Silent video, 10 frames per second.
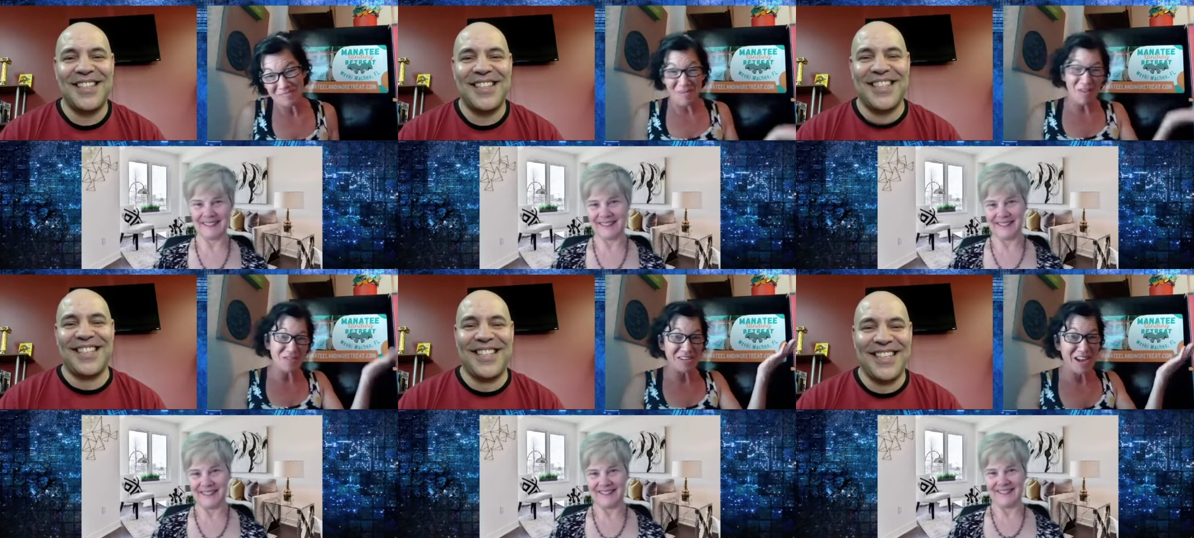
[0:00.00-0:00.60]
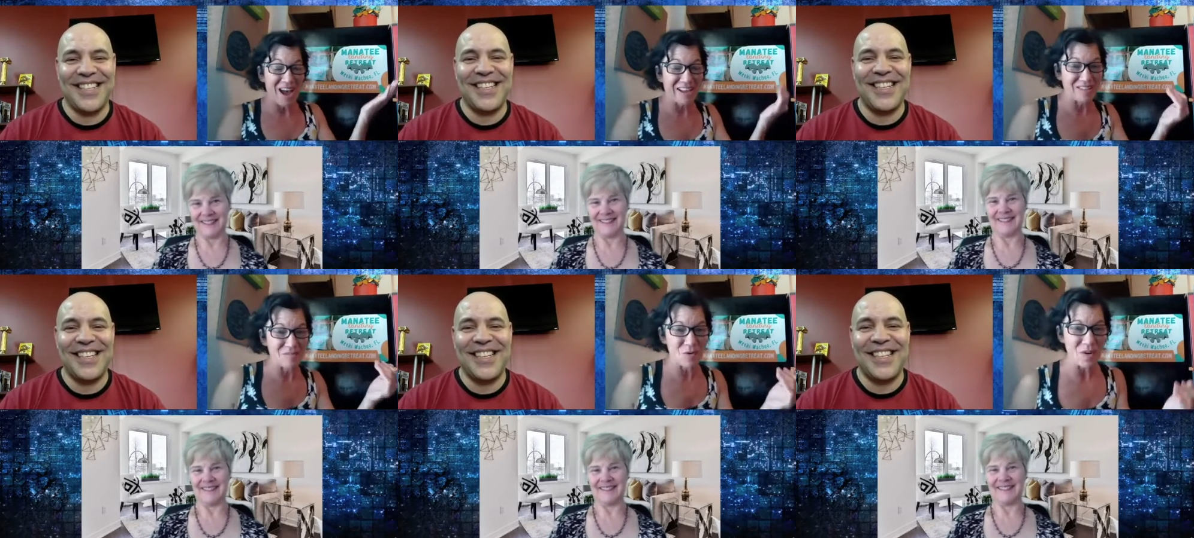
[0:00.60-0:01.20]
Speaker 1: muffin guy in
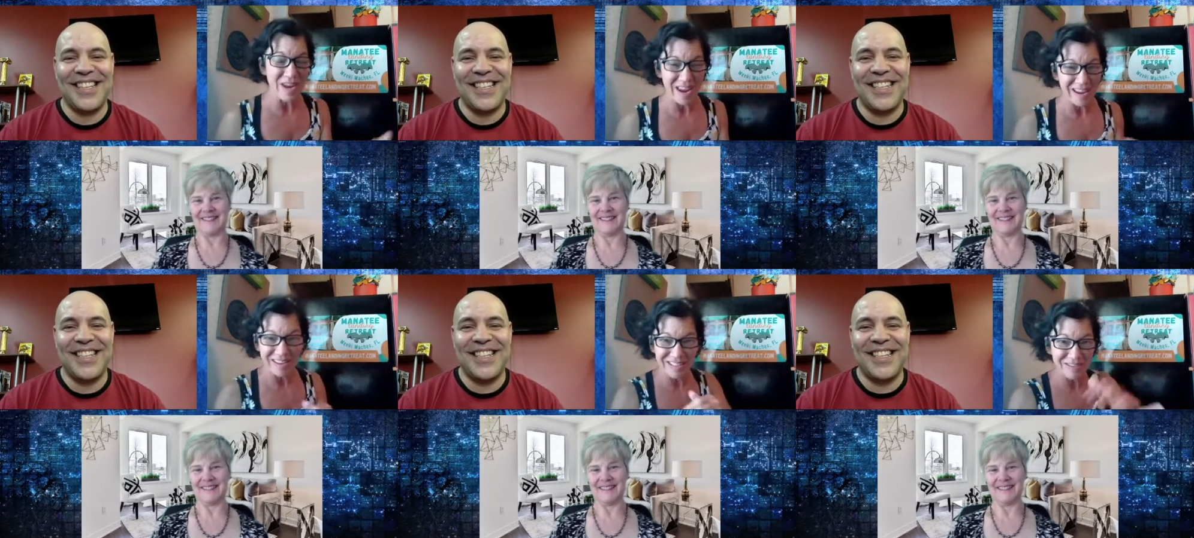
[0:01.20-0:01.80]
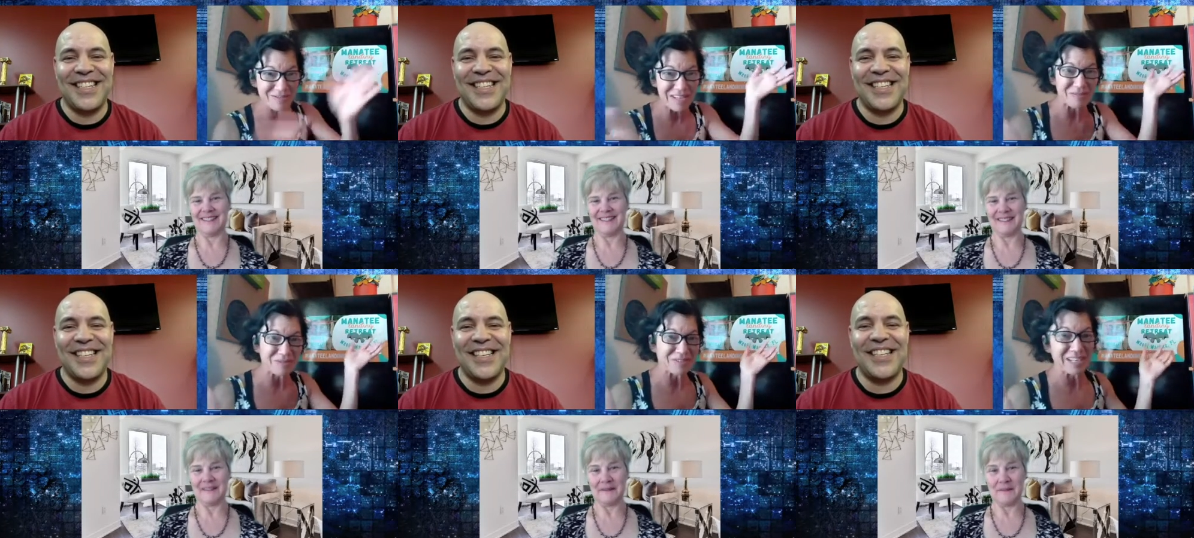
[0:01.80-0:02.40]
the morning because he, he,
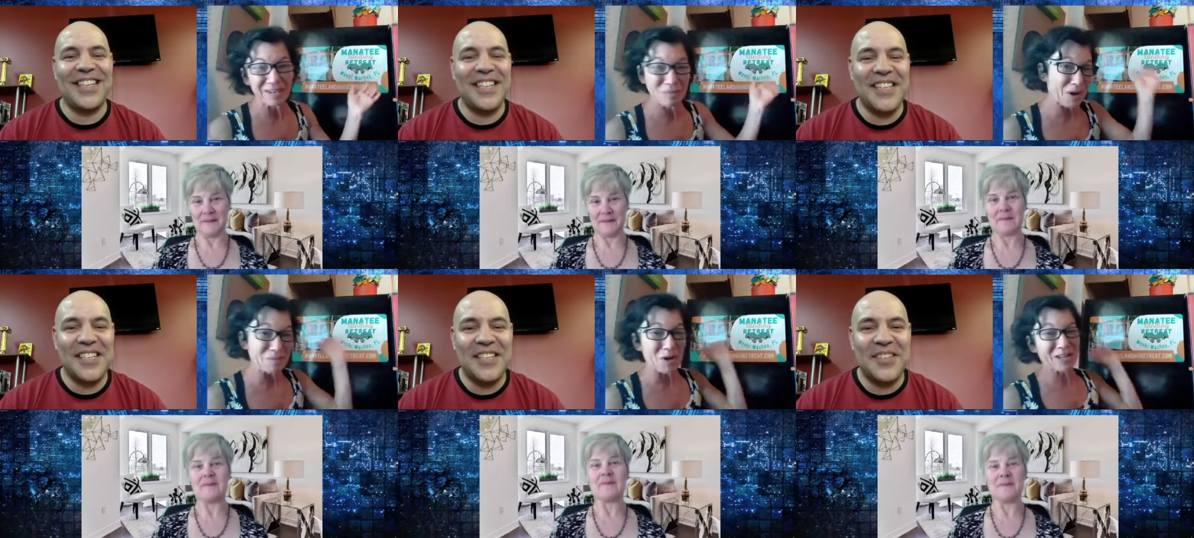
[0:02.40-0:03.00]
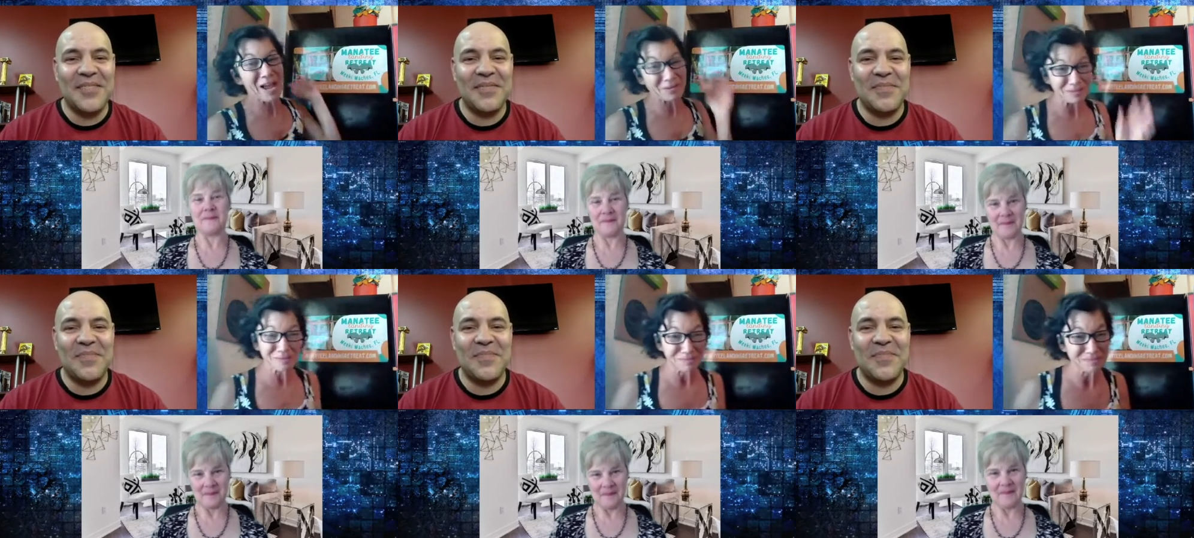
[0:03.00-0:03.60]
he bought them all
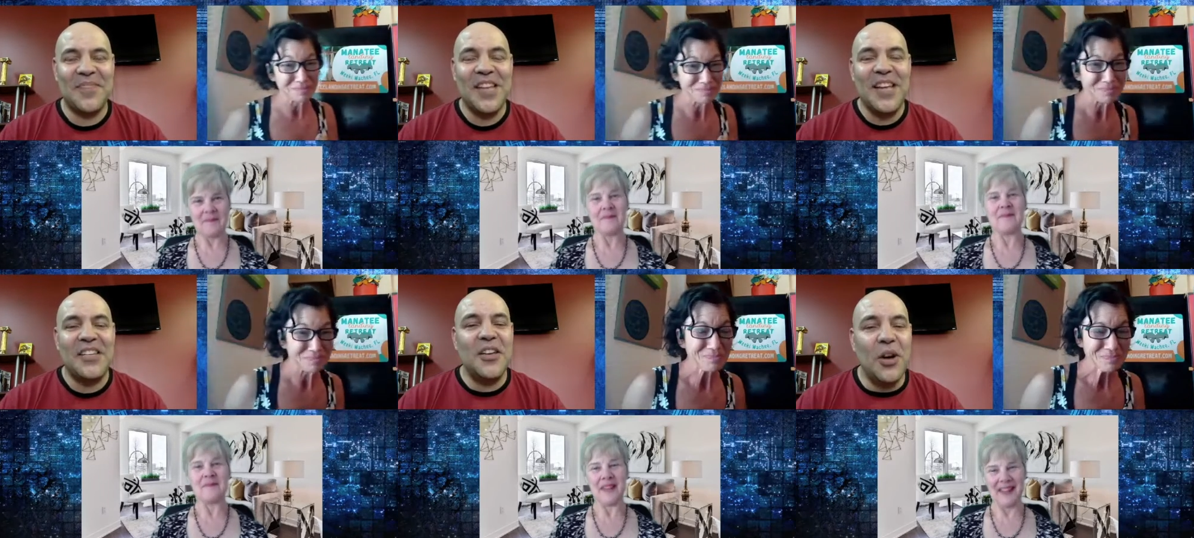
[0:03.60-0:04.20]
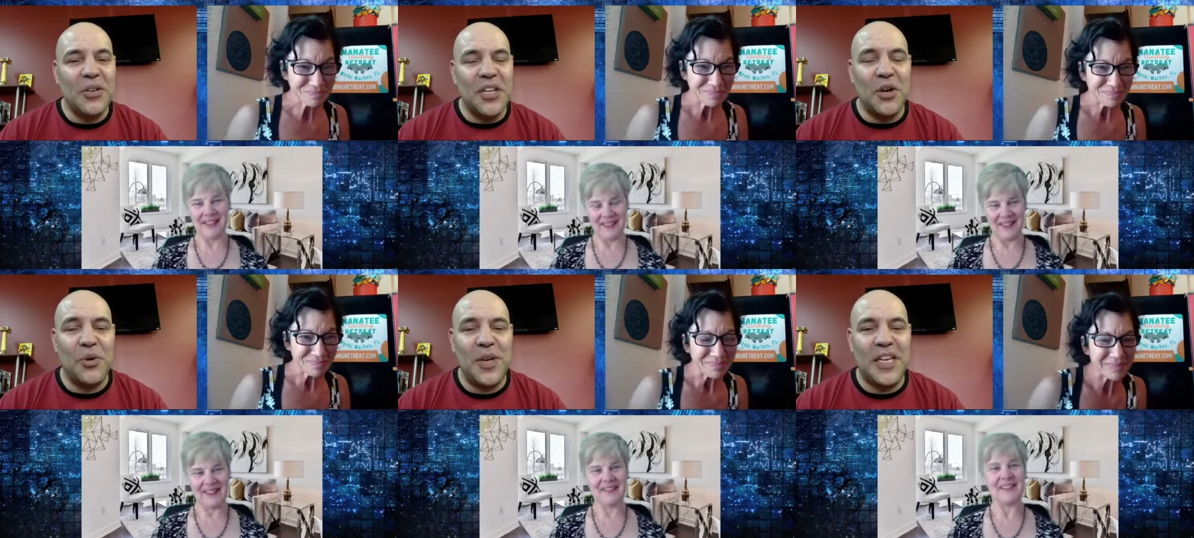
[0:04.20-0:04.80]
out.
Speaker 2: Do you know do you
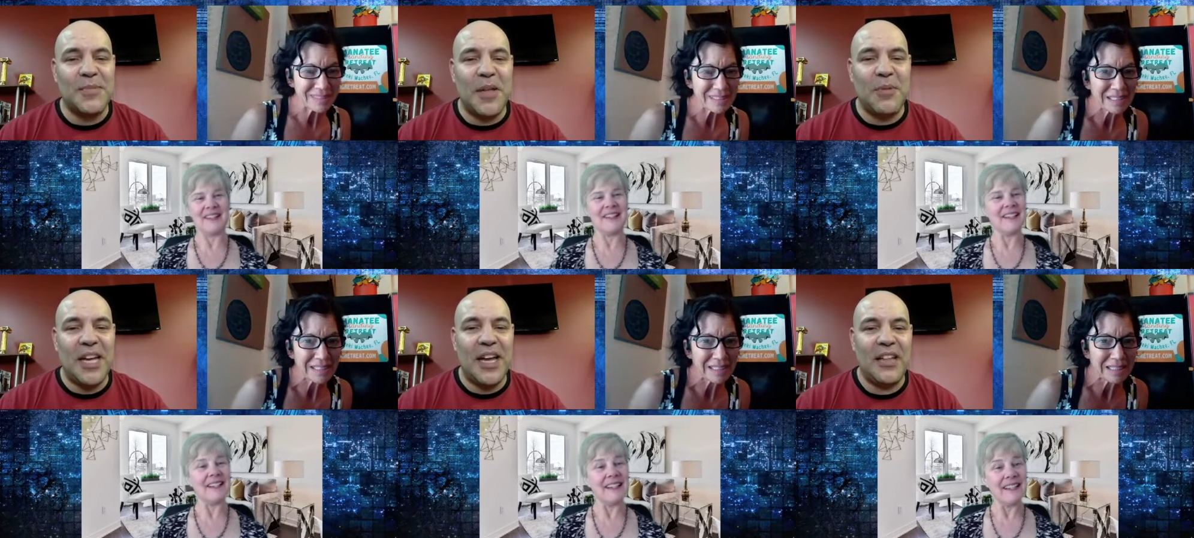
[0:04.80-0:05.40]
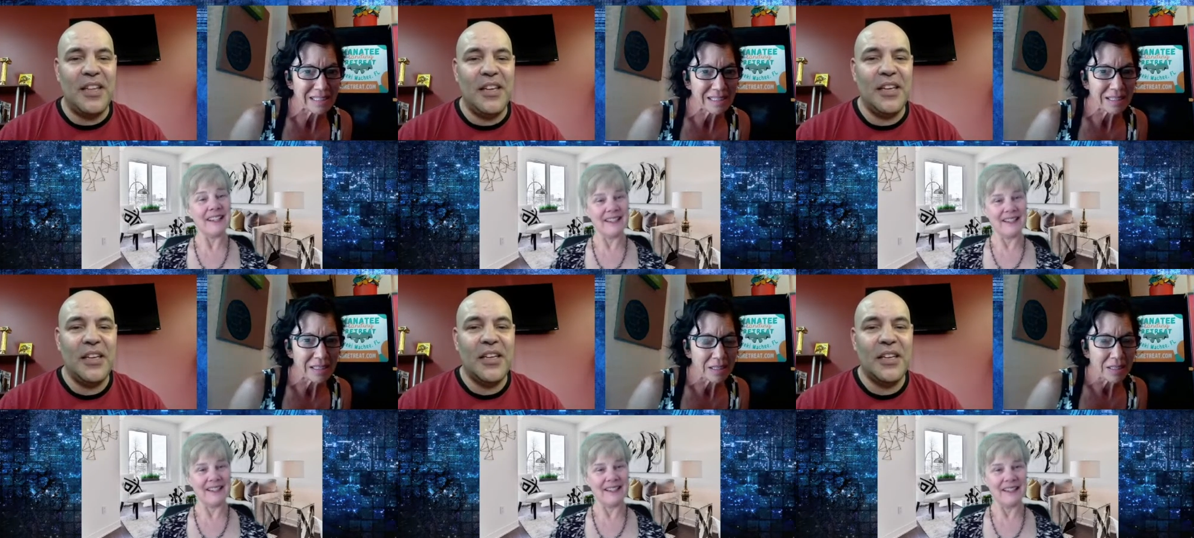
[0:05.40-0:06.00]
know who he is by the way, Cathy?
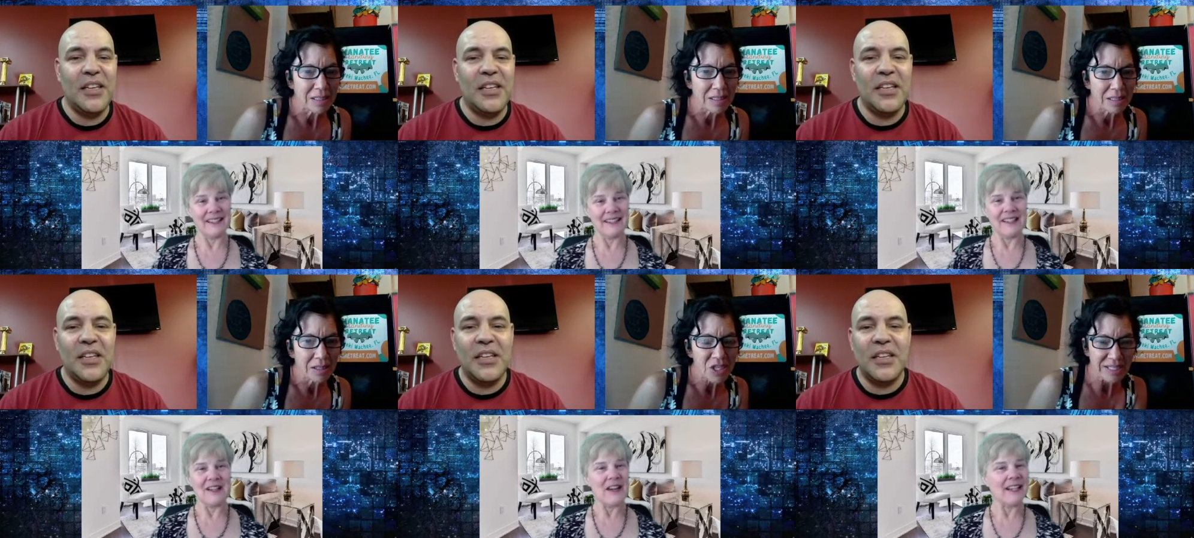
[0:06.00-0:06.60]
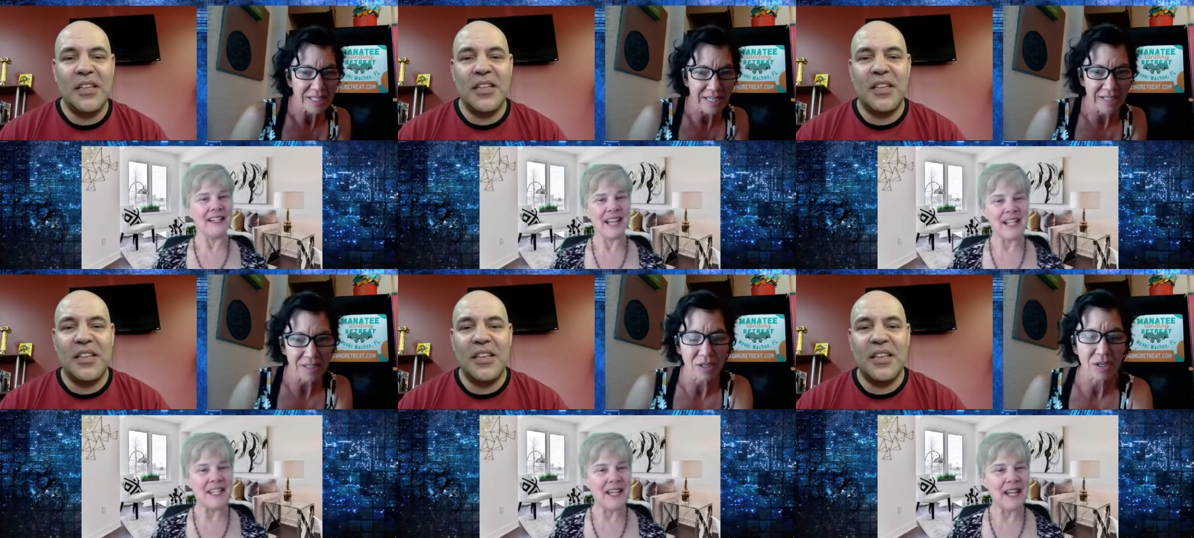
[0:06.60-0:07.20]
Speaker 1: Jesse
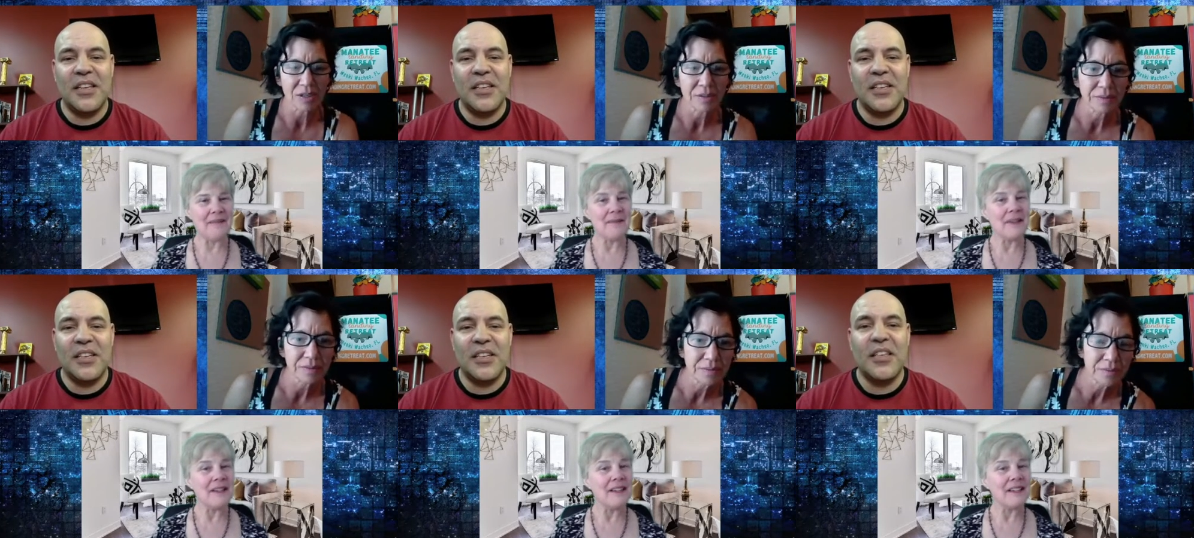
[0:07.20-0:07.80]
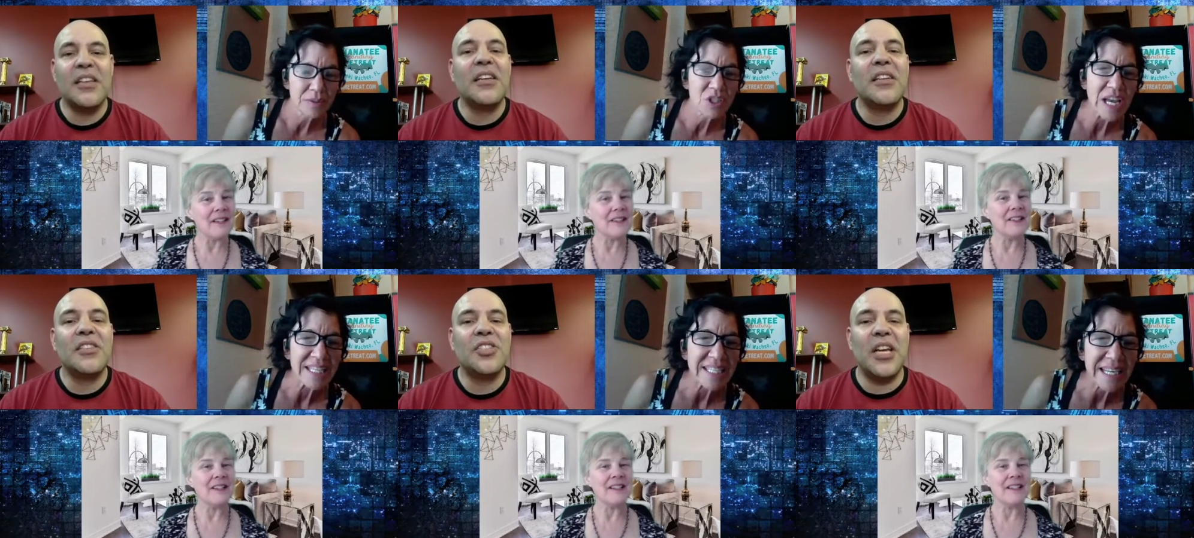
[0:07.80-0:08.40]
the name.
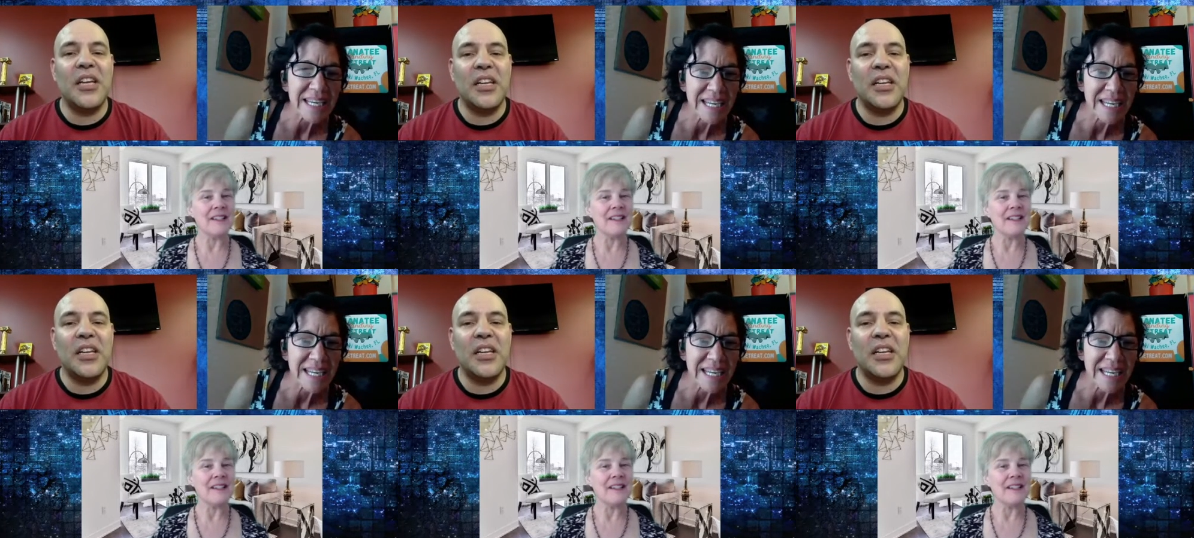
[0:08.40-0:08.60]
Jesse